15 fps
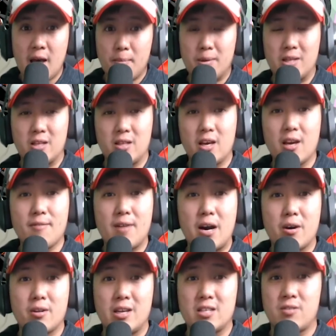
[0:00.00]
But the thing
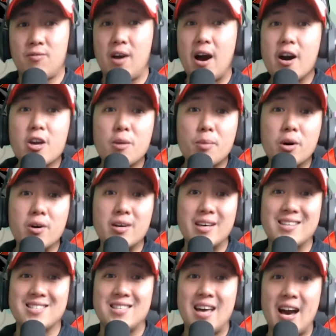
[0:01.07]
about her that's valuable
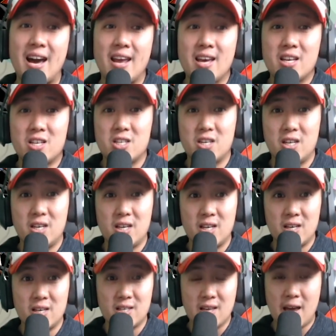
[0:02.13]
is that she
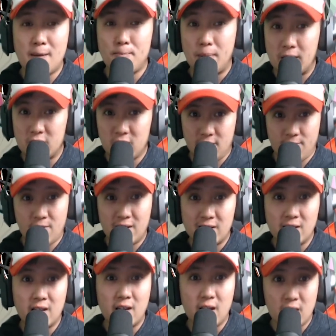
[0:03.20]
is a
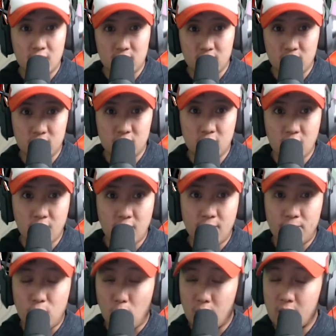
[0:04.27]
budget-friendly character. So
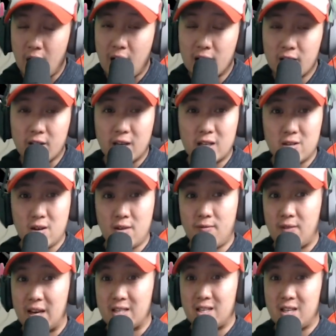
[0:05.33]
if you are not looking to
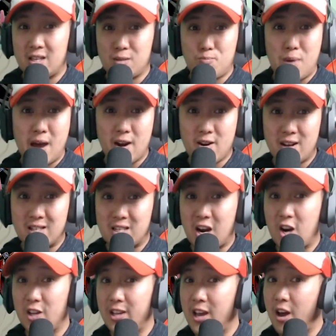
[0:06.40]
invest in this banner
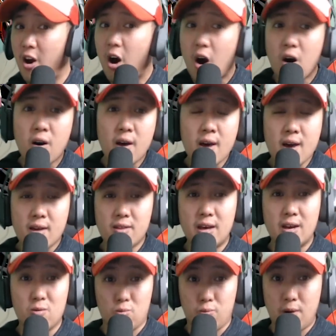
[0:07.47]
entirely at all,
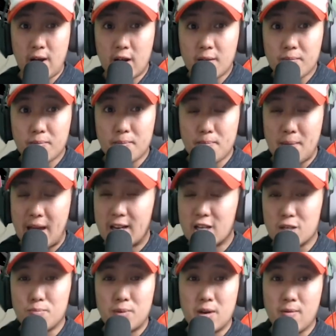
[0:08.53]
then Realm may
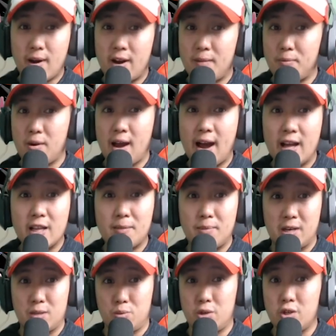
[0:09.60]
just be right up your alley,
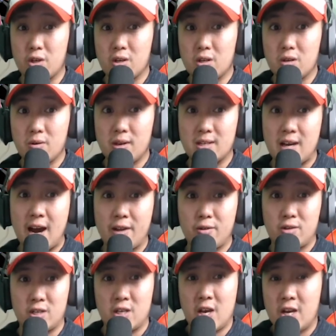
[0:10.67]
because what you could do is either
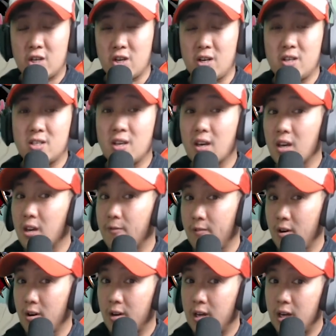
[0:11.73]
just try to ticket
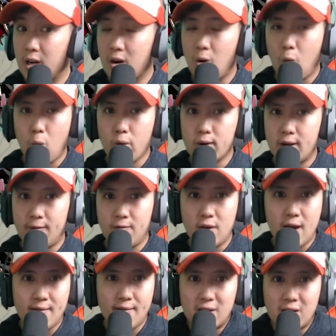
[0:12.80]
for her gear, or if you
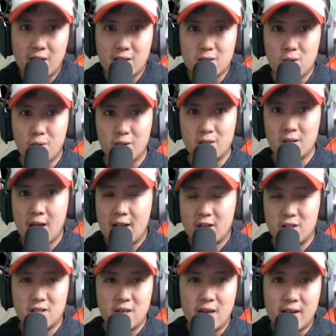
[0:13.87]
have the EX tokens,
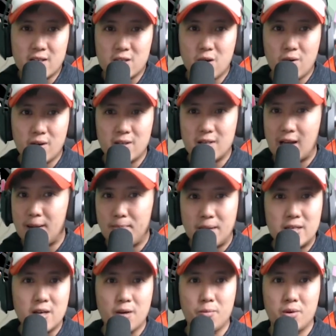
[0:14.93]
just EX tokens and be
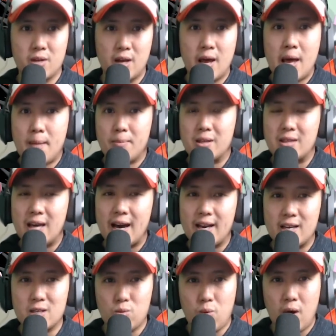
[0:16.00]
done with it. But that
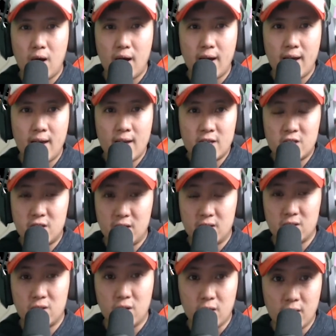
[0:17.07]
is why she
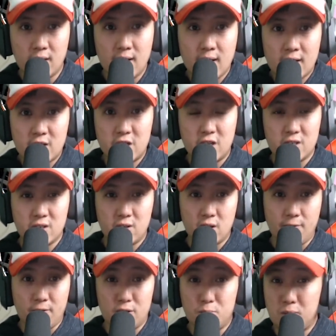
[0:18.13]
is good. She is
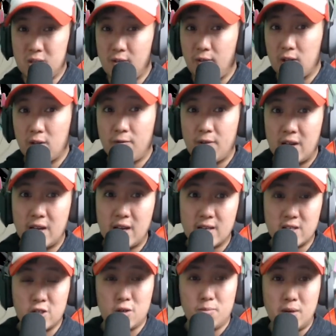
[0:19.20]
good for specific
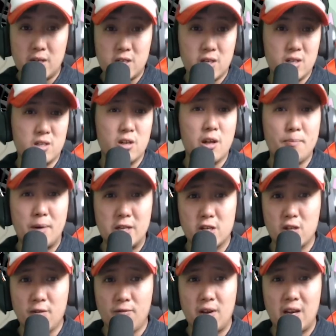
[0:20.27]
Lufenias. To me, she's still a
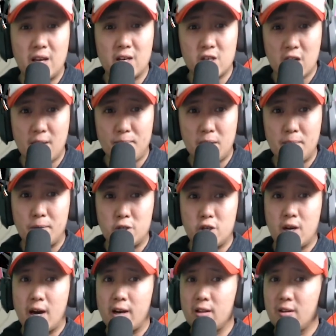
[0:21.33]
budget Lufenia champion, but
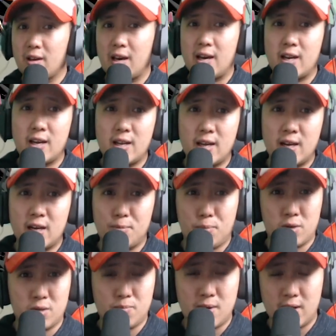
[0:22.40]
you got to look at it in
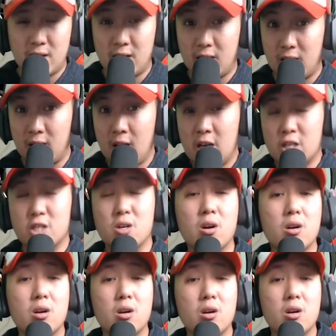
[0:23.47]
a
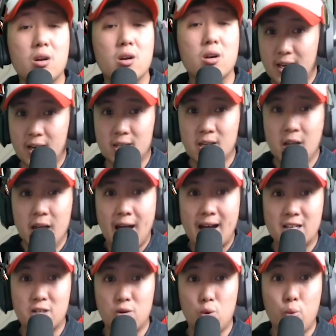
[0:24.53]
certain context
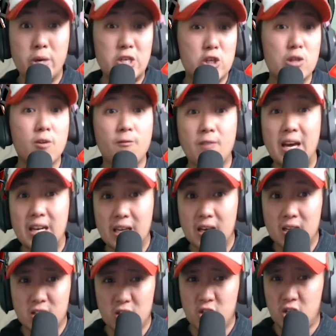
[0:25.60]
as to which
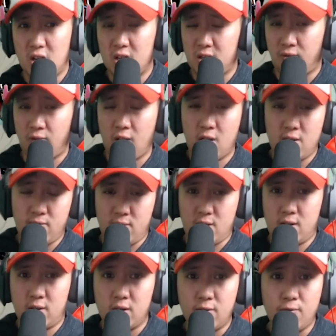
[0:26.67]
Lufenias she is very,
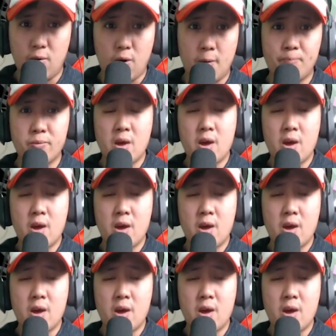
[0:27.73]
very good for.